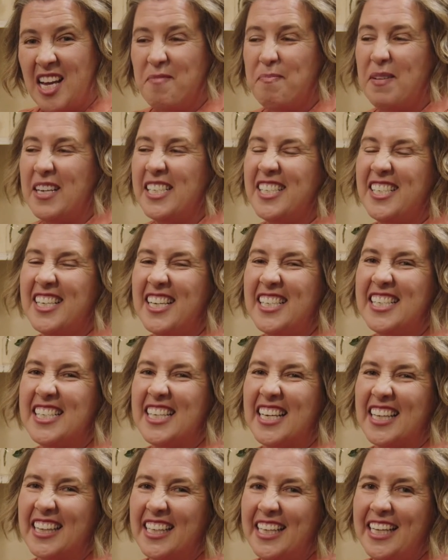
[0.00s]
but just
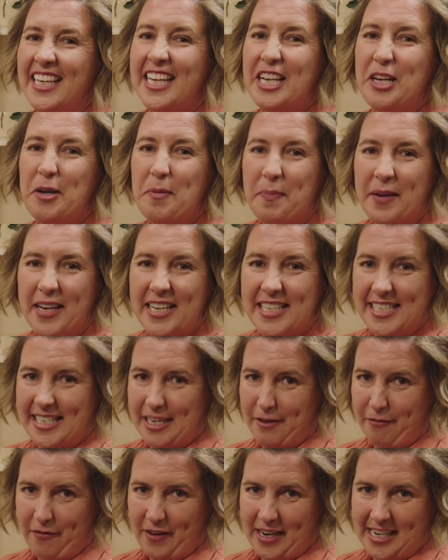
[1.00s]
a little bit
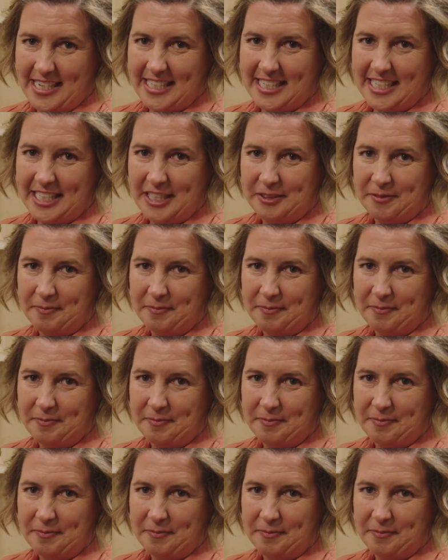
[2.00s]
different.